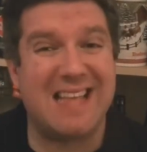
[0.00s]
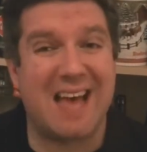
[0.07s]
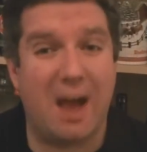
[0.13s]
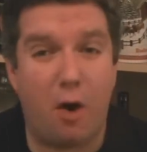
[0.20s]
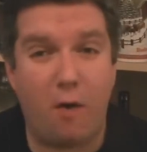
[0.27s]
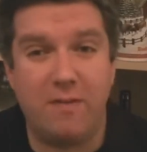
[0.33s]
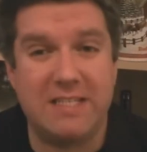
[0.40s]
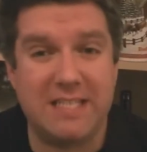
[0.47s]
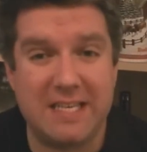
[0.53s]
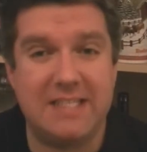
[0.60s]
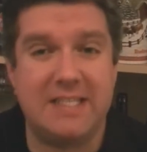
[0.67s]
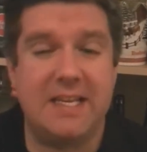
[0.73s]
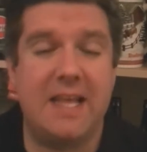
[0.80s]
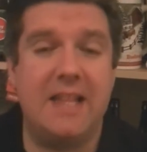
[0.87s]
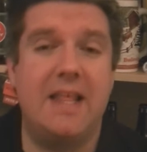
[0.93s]
That obviously
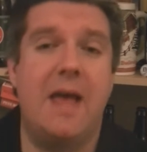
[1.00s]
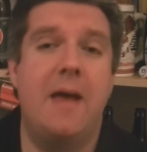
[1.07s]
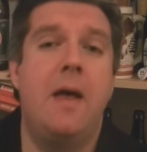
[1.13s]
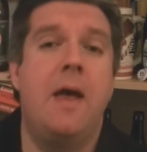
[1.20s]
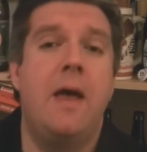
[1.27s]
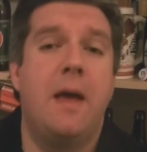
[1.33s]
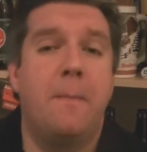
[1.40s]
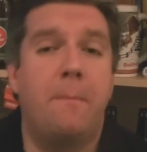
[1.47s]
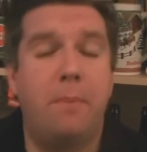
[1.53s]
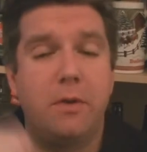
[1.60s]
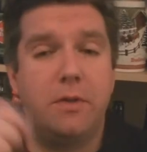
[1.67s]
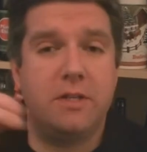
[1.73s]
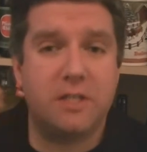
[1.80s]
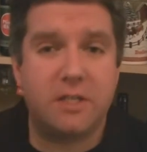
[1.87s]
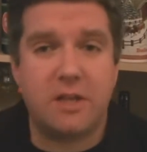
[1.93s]
isn't in there,
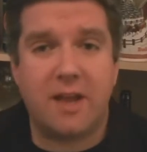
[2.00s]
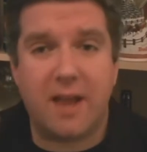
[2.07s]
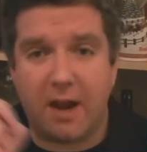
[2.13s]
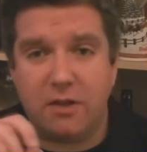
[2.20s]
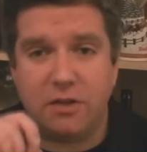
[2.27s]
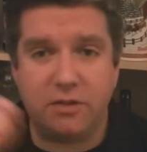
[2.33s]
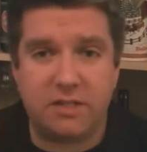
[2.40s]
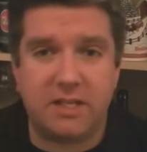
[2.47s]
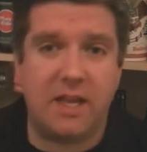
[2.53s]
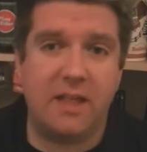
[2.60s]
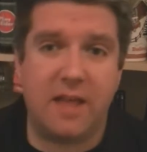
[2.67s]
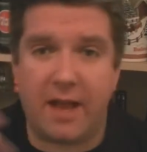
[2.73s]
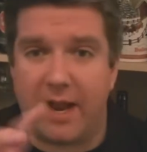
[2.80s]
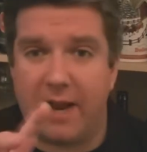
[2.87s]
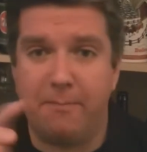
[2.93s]
but there's a characteristic of
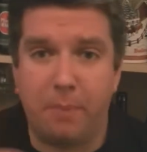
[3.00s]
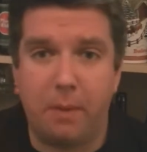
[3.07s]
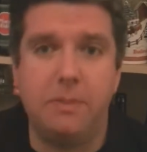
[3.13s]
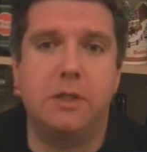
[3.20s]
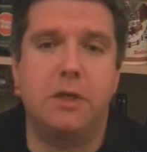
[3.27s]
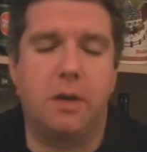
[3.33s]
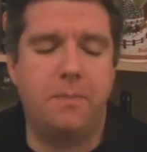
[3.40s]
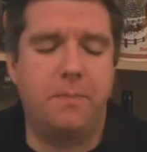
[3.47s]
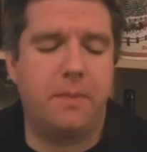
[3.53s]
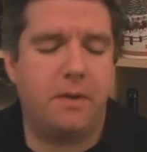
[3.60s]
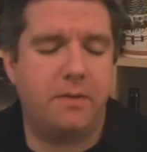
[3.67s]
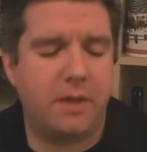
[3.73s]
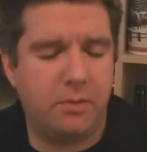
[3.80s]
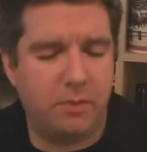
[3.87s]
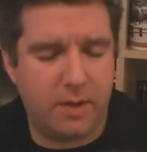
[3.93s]
that kind of bubble gum, I
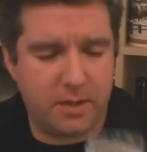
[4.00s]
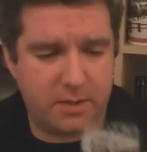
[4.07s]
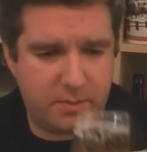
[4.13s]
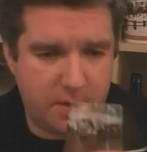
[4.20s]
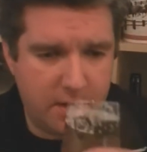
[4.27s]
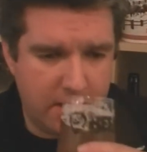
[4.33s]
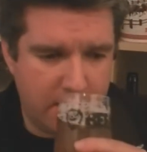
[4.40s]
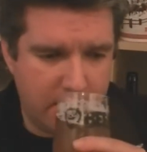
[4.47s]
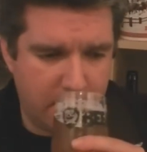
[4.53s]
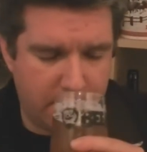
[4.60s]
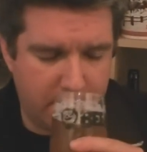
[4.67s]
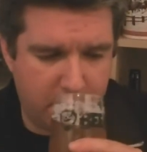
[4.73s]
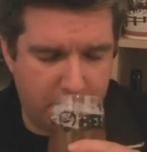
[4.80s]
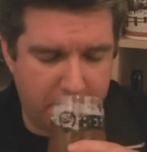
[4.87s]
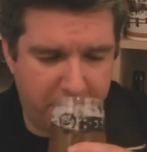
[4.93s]
think, where it's
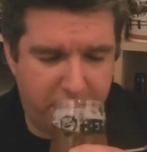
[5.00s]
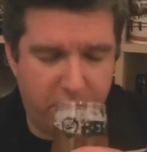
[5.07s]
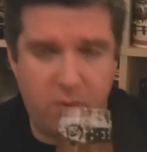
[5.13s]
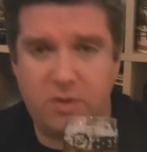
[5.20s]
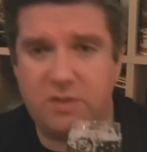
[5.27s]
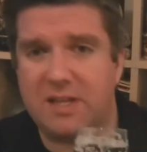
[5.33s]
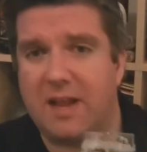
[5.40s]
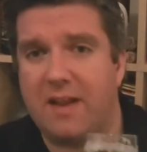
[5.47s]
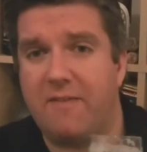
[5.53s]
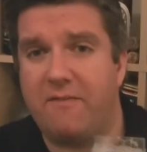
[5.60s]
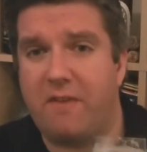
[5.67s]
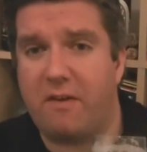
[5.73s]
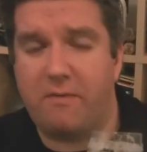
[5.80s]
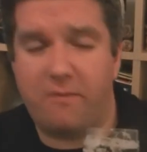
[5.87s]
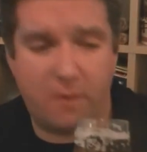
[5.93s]
coming through, slightly
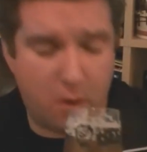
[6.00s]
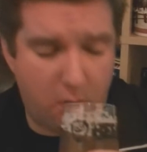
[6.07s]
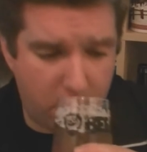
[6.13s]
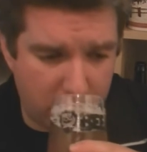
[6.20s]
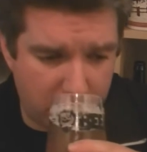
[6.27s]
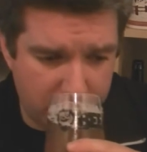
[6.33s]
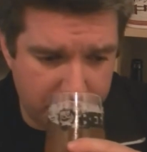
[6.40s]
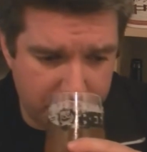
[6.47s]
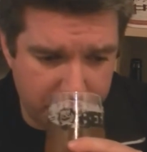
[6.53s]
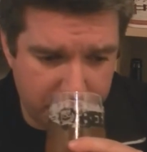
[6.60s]
very floral,